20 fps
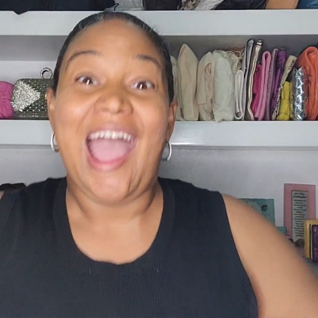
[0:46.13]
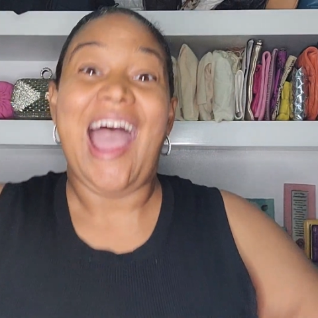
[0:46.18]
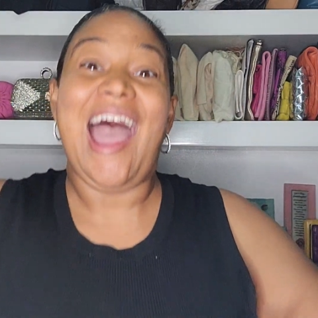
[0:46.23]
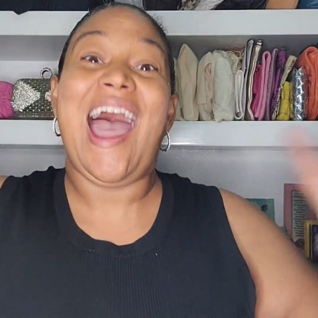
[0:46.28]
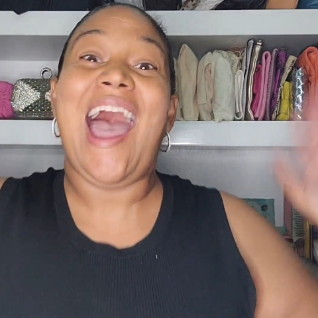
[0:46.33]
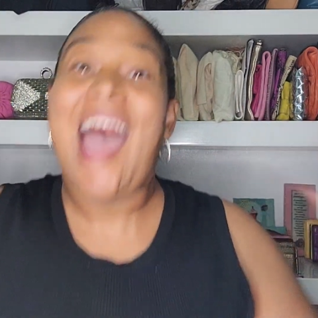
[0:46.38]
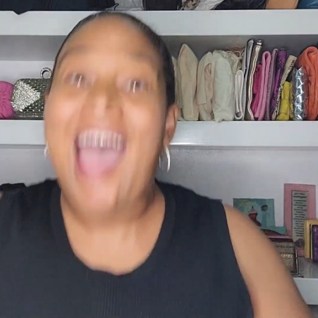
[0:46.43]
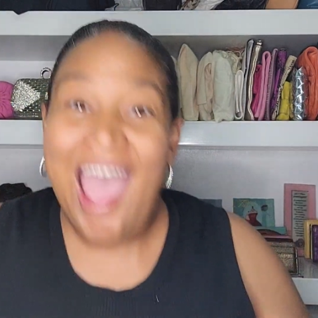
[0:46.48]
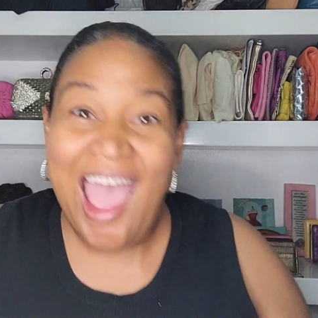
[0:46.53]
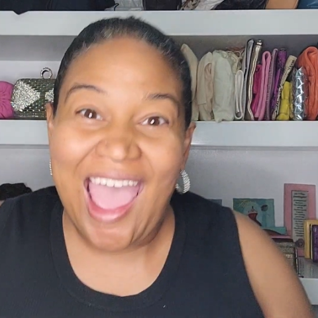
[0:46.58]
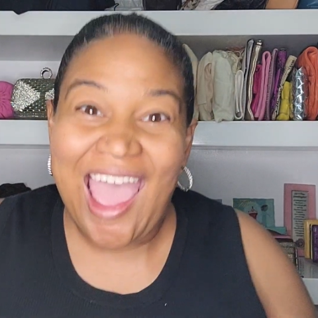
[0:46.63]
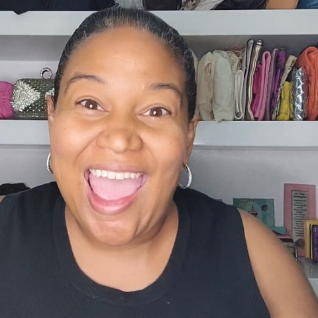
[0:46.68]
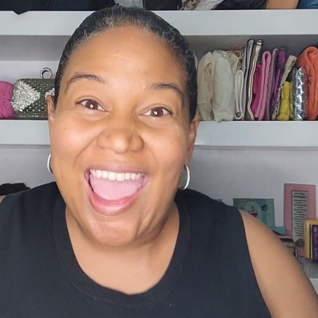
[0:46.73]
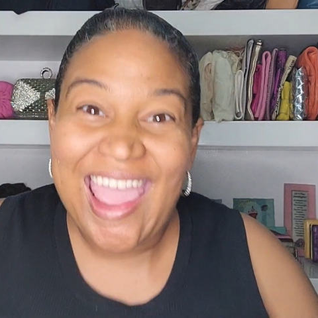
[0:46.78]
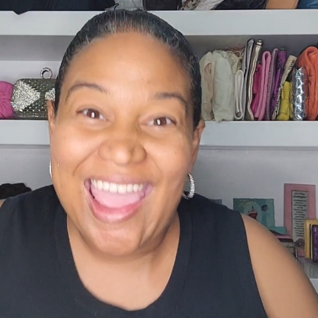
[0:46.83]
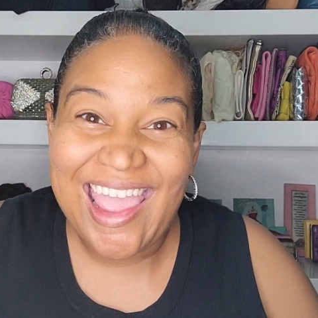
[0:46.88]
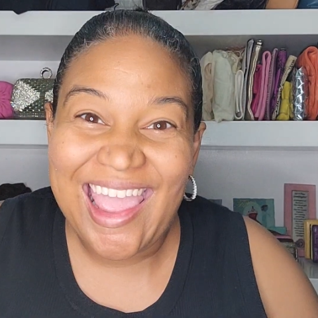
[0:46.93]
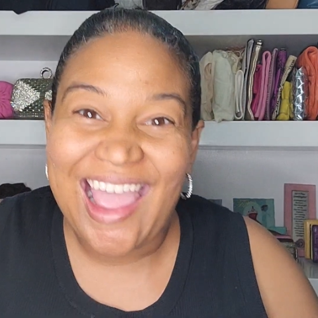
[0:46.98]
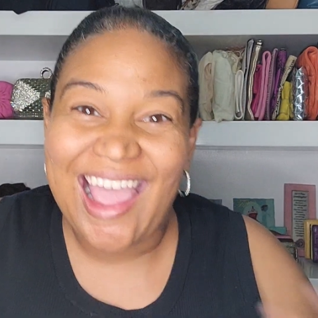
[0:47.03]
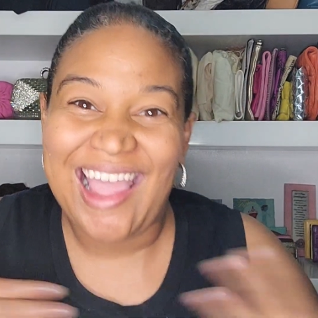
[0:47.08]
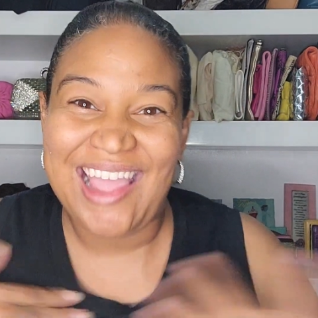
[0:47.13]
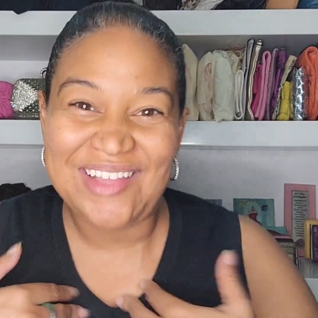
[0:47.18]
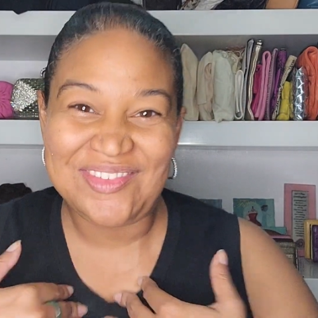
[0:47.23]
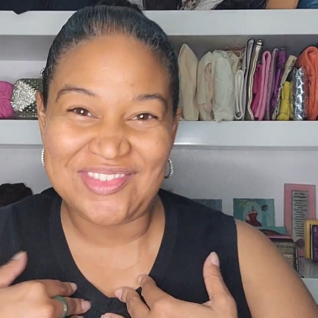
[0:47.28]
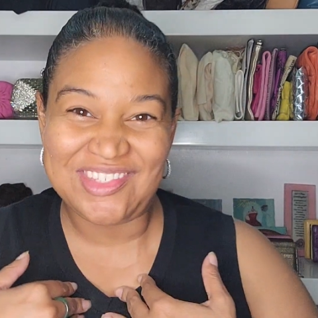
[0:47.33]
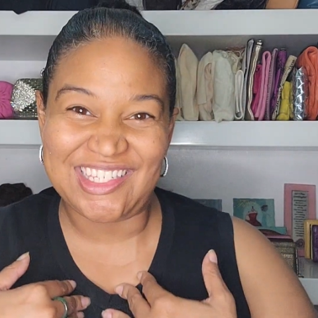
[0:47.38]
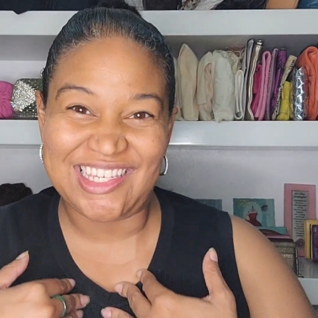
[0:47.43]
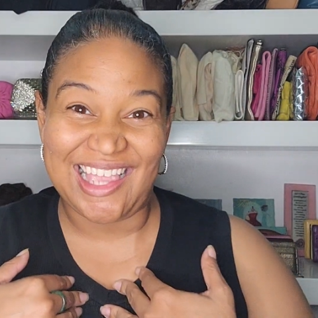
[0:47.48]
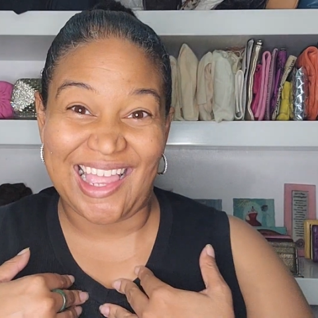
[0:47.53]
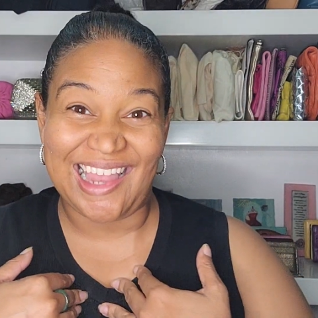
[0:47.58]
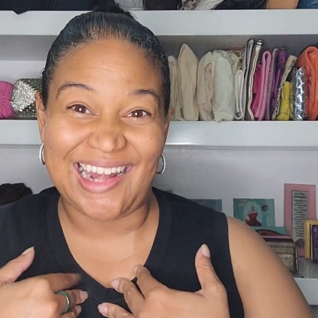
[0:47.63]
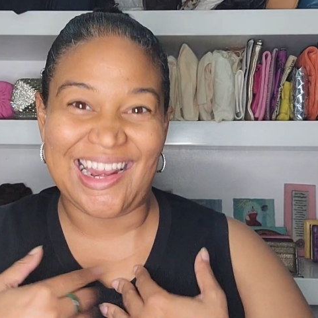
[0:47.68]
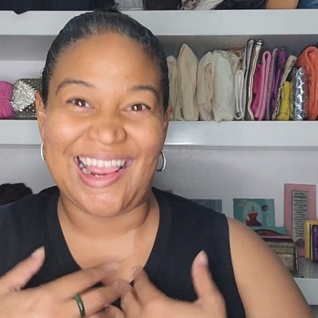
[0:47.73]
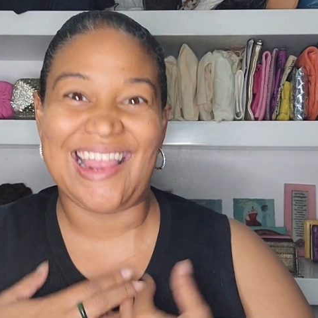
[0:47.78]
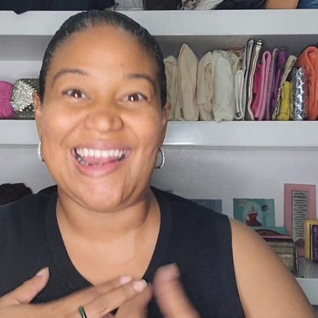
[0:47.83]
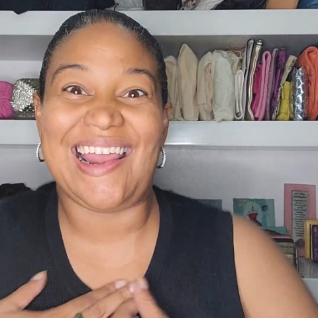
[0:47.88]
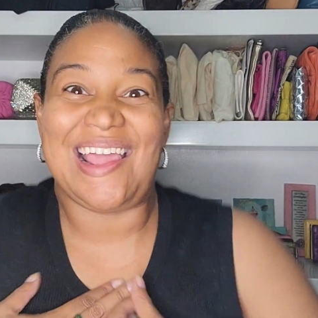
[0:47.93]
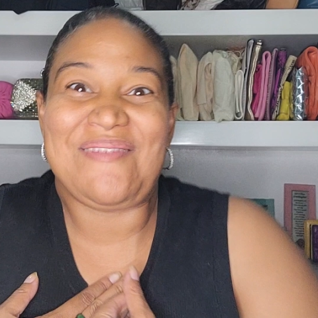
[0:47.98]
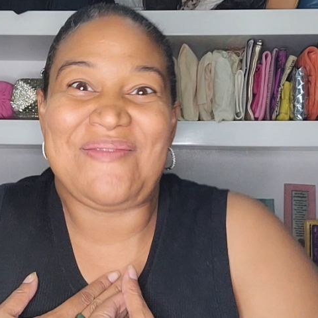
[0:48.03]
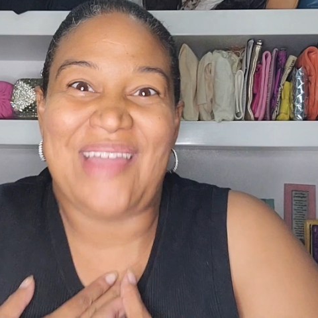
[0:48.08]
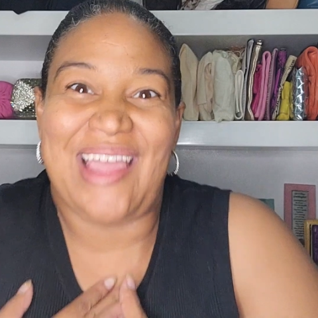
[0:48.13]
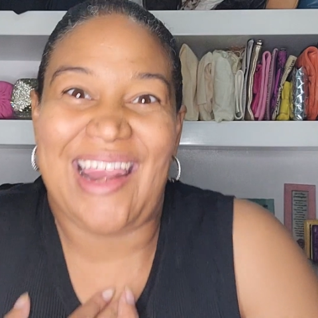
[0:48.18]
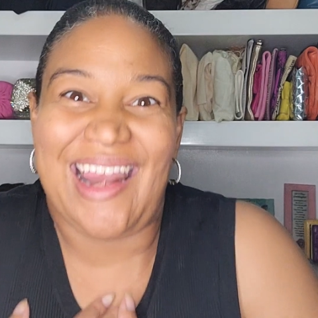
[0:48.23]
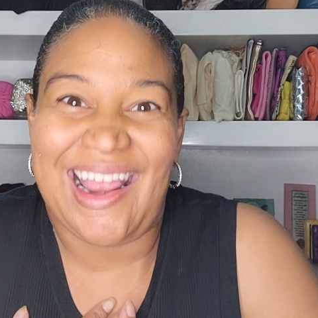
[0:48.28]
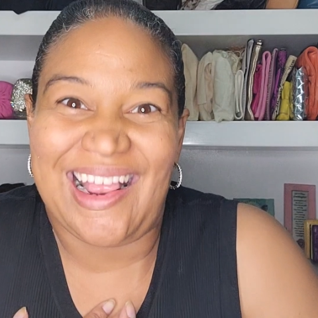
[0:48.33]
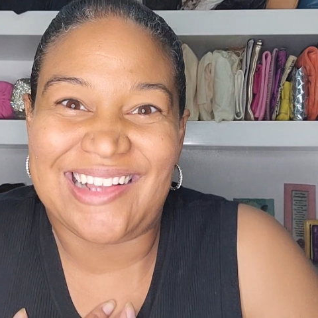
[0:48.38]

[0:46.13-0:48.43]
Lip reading: Hi, I'm Gianna and I met